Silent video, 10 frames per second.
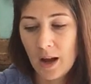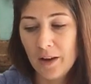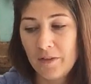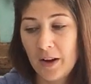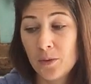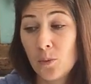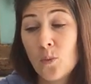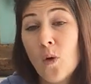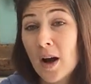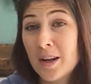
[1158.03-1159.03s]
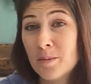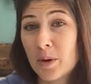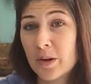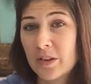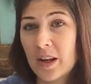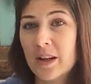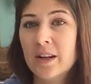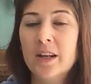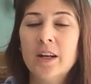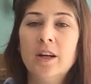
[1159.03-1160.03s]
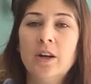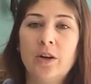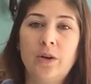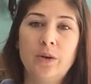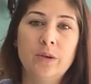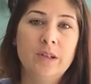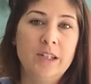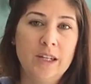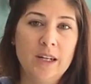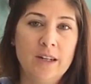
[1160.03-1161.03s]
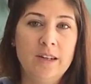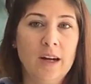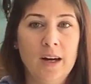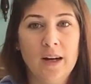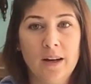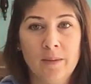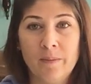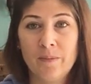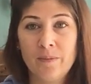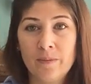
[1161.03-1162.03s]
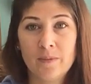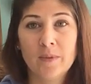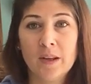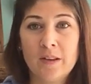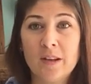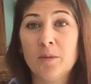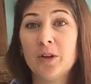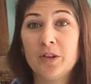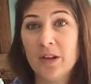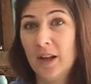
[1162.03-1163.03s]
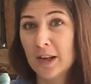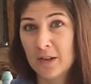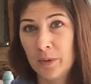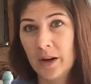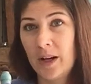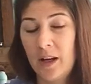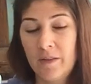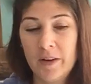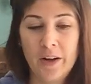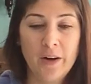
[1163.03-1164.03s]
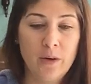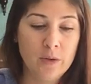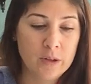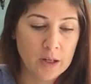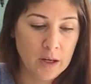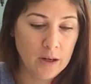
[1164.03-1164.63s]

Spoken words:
I found one person who did similar to this, where he videoed